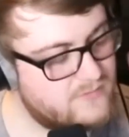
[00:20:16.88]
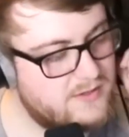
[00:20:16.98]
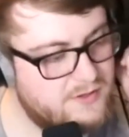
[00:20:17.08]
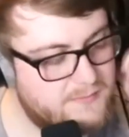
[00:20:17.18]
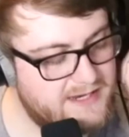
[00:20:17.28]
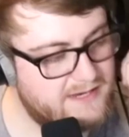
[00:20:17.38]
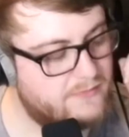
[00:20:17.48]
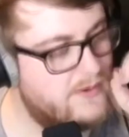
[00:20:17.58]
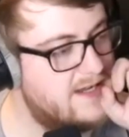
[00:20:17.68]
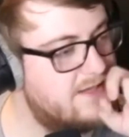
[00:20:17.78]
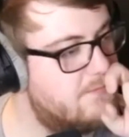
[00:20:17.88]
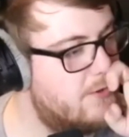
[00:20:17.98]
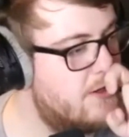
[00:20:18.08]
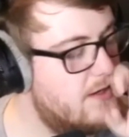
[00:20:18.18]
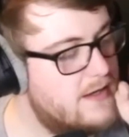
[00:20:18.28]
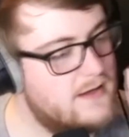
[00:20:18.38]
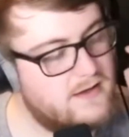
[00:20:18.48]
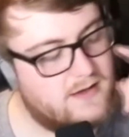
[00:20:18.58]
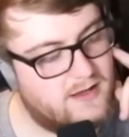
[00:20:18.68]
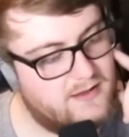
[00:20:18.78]
demeaning phrase. But
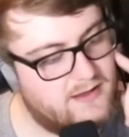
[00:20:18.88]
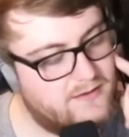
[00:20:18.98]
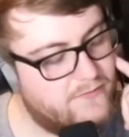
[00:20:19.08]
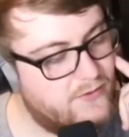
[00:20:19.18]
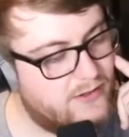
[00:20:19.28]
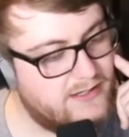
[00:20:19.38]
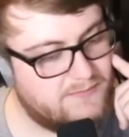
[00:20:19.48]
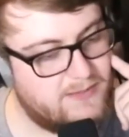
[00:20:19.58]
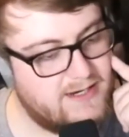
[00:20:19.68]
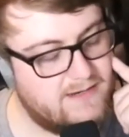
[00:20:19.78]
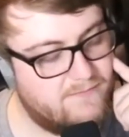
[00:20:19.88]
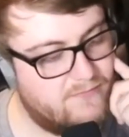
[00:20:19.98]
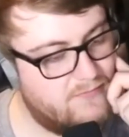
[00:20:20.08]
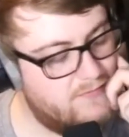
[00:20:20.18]
uh, if you can explain